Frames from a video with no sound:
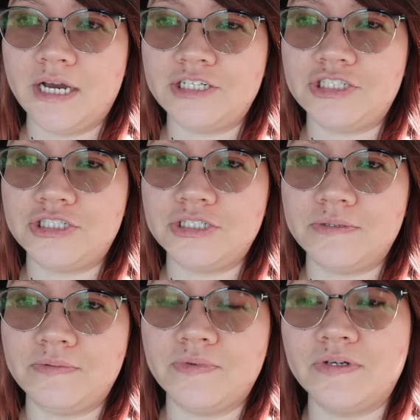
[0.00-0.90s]
I
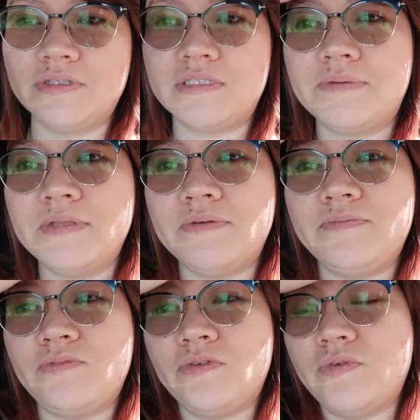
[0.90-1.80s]
should, well, some of
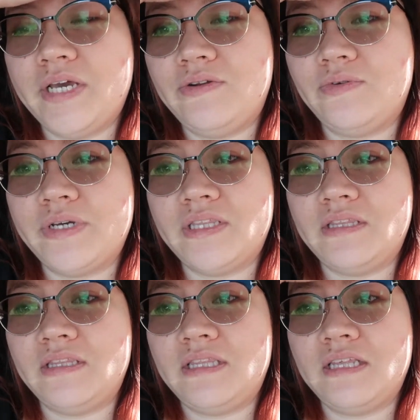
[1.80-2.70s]
them went with
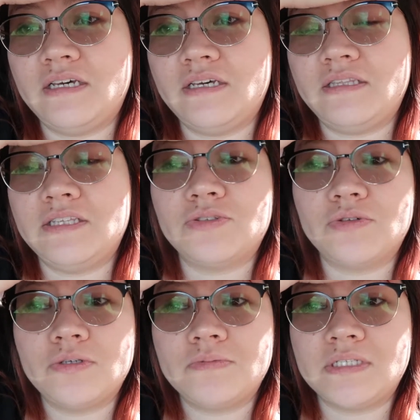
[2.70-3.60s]
the this
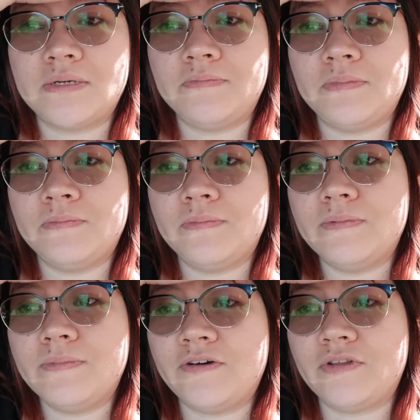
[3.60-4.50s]
group, some of